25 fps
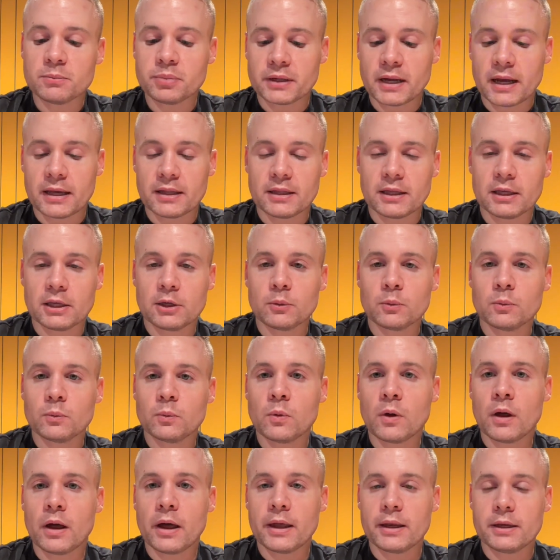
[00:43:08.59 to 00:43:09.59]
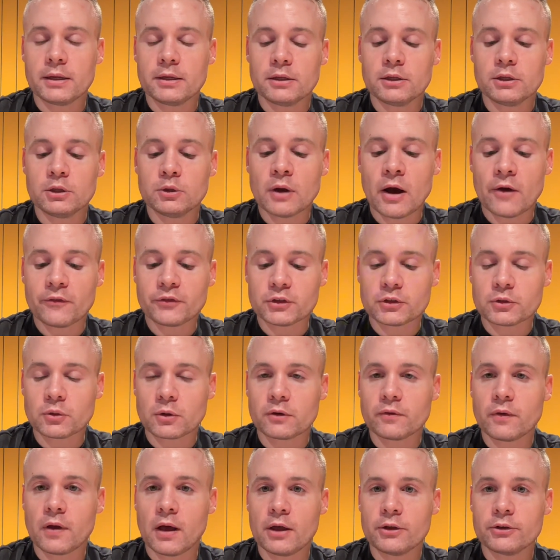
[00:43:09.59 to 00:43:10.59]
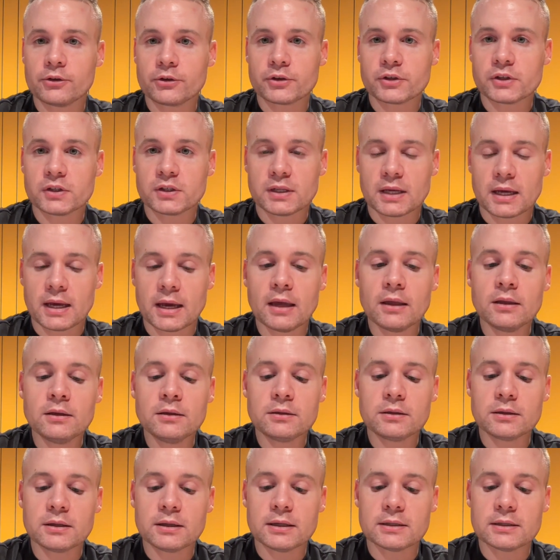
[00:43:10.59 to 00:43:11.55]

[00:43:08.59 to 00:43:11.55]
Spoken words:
but I think what you have to sort of understand